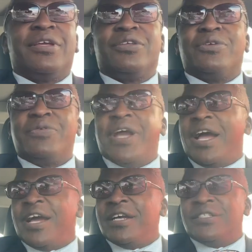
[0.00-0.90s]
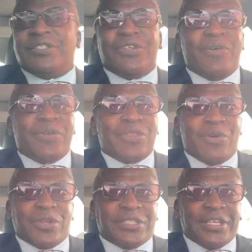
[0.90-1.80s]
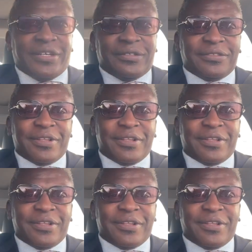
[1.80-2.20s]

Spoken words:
You guys, you already know the deal.